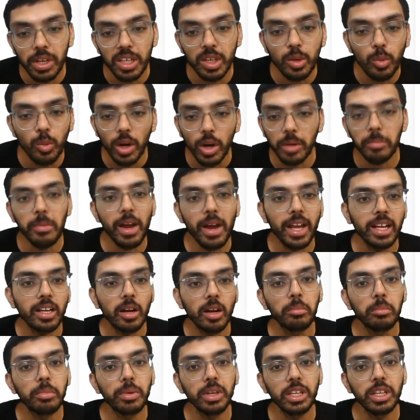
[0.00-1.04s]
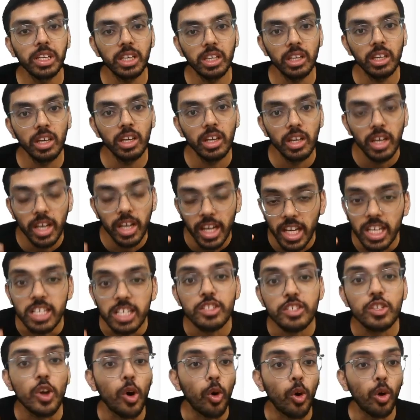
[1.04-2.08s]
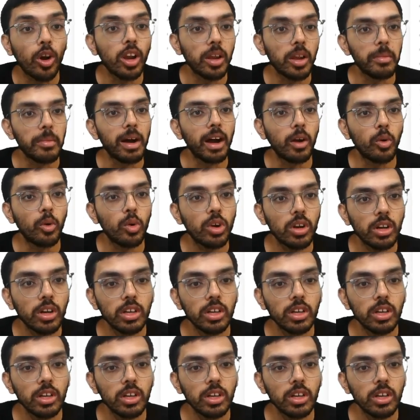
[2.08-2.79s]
what my company is all about.